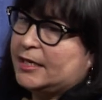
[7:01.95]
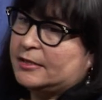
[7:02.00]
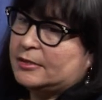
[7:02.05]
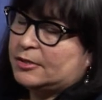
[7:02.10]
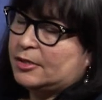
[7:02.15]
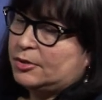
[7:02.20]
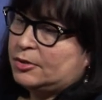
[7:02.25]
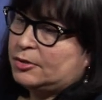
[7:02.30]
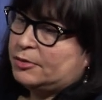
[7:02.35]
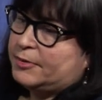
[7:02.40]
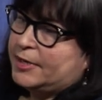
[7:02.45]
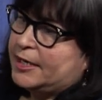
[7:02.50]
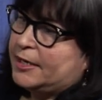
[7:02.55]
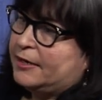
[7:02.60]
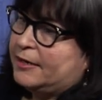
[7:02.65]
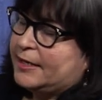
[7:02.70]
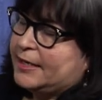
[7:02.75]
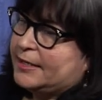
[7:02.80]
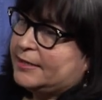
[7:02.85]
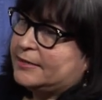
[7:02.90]
So
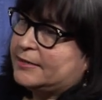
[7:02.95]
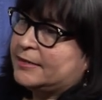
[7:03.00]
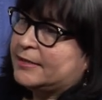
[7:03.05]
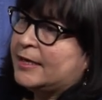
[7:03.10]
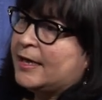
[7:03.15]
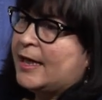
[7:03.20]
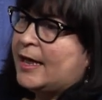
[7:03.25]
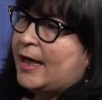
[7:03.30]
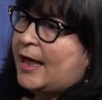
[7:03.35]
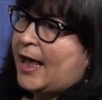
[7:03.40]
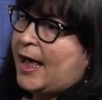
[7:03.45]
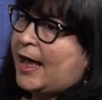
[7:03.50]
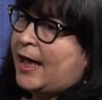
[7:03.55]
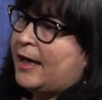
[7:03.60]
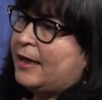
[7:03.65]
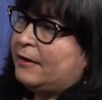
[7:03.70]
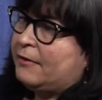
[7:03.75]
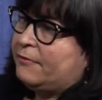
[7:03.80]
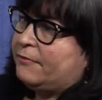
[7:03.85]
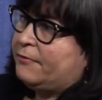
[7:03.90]
Twitter, it's
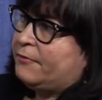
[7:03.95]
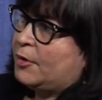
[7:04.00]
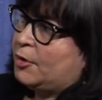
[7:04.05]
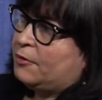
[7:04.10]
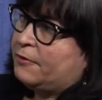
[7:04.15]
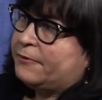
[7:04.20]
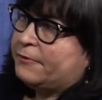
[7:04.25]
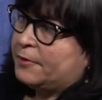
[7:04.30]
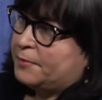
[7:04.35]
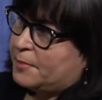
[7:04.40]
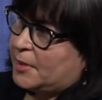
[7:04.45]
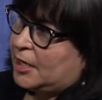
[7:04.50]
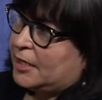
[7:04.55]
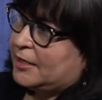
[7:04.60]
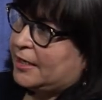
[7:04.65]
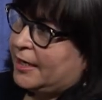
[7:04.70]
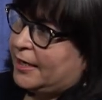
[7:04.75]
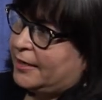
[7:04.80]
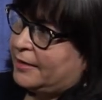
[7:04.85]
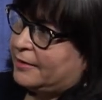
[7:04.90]

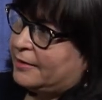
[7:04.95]
@VoteForMullett.